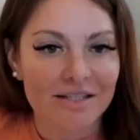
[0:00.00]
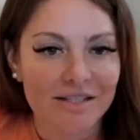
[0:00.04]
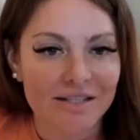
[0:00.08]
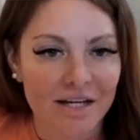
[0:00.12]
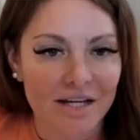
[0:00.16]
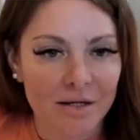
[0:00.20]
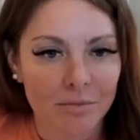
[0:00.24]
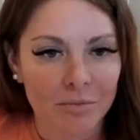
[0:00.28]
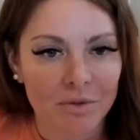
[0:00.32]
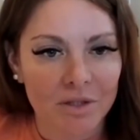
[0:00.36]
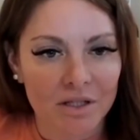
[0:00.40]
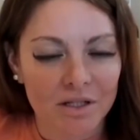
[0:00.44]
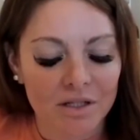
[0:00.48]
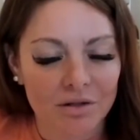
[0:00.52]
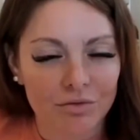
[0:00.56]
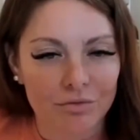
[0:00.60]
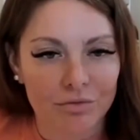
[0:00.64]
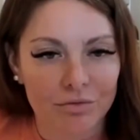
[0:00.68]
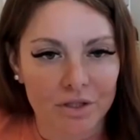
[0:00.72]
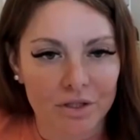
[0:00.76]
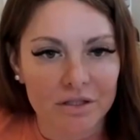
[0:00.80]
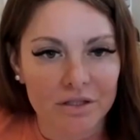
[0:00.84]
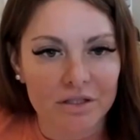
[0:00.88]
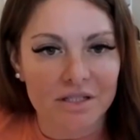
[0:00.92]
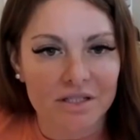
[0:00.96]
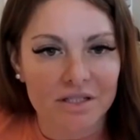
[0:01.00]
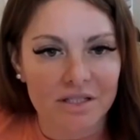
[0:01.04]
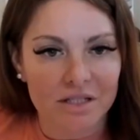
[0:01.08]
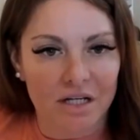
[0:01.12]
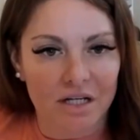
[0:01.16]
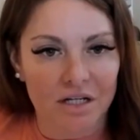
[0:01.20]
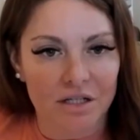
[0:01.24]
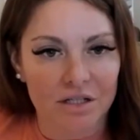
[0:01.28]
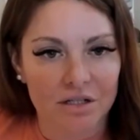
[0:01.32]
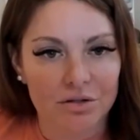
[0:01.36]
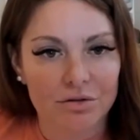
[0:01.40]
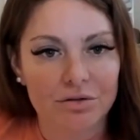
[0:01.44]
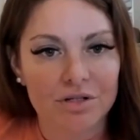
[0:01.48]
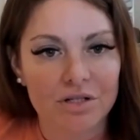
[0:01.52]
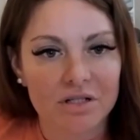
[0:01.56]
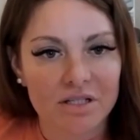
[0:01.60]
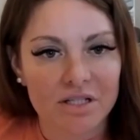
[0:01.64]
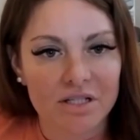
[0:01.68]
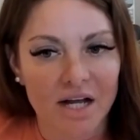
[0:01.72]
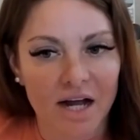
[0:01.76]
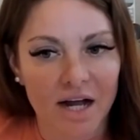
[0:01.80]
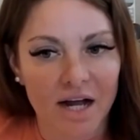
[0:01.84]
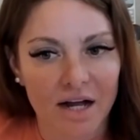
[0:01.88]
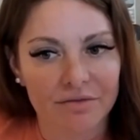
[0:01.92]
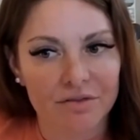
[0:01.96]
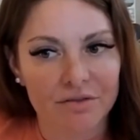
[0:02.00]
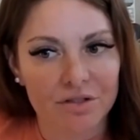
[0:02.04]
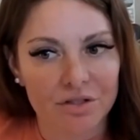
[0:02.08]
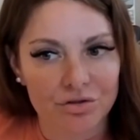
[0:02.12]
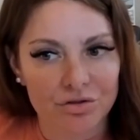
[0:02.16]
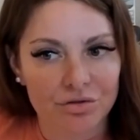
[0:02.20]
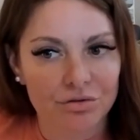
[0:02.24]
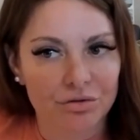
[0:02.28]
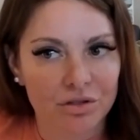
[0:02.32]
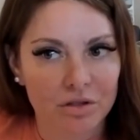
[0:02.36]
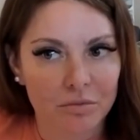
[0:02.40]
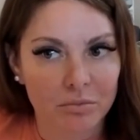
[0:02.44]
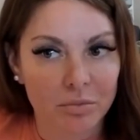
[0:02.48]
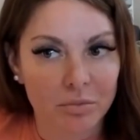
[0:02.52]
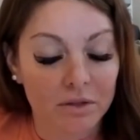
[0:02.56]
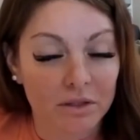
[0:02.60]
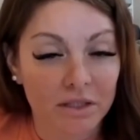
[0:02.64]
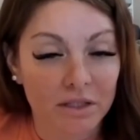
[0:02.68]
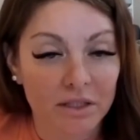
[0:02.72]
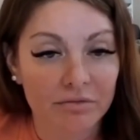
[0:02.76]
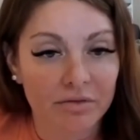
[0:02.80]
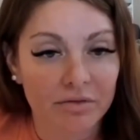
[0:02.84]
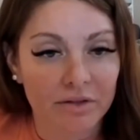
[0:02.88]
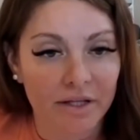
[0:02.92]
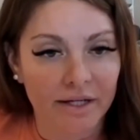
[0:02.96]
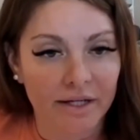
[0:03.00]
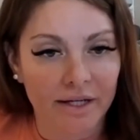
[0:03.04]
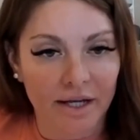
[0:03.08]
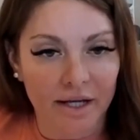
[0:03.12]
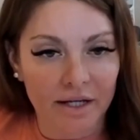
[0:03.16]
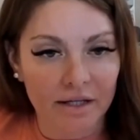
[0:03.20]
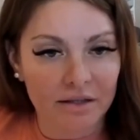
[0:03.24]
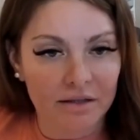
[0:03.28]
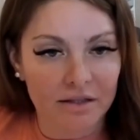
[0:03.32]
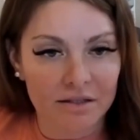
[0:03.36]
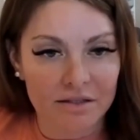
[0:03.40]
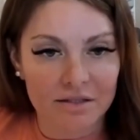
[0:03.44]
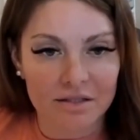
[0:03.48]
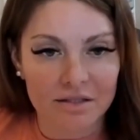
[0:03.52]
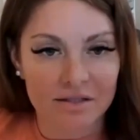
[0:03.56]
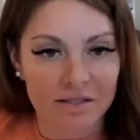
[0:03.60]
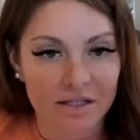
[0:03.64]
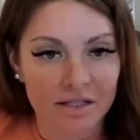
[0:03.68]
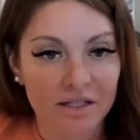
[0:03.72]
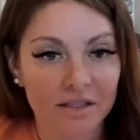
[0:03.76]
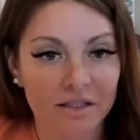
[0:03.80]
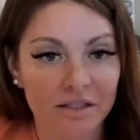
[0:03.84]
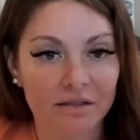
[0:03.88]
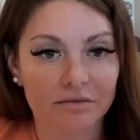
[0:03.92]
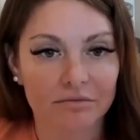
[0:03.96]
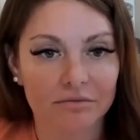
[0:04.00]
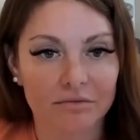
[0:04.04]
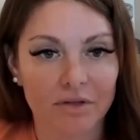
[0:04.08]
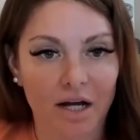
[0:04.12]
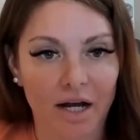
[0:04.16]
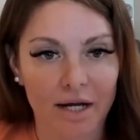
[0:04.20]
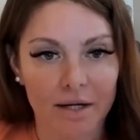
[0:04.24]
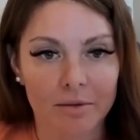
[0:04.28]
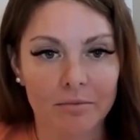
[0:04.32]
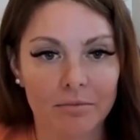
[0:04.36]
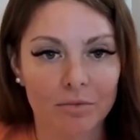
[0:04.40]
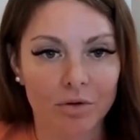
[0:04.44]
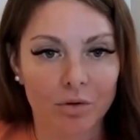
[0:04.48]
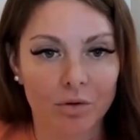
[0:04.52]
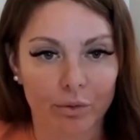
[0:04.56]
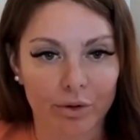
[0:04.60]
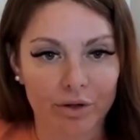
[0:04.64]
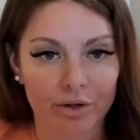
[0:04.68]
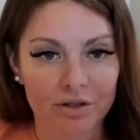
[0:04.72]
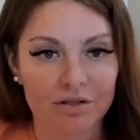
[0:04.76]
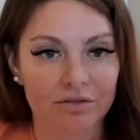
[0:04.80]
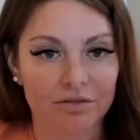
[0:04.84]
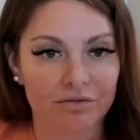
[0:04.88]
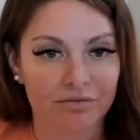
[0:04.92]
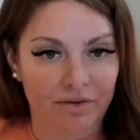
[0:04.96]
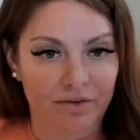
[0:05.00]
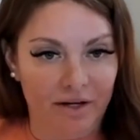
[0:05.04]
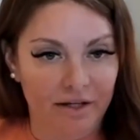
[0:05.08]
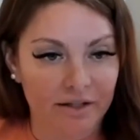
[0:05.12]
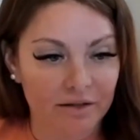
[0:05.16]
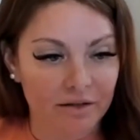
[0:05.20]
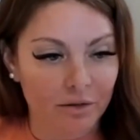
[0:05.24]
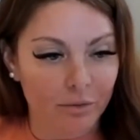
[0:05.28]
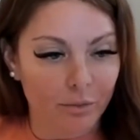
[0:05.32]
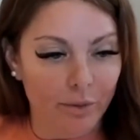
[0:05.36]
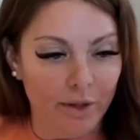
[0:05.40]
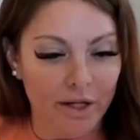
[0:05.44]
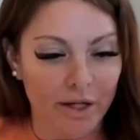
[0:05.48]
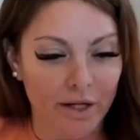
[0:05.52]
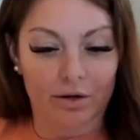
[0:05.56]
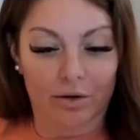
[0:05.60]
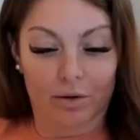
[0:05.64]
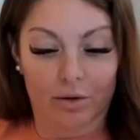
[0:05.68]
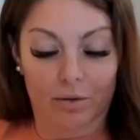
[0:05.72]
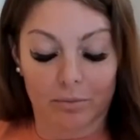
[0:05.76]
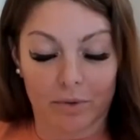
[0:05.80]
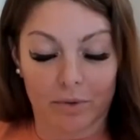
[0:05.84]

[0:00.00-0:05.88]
same thing in real estate. You just have to truly believe, like, hey, this is it. I am going to find the way or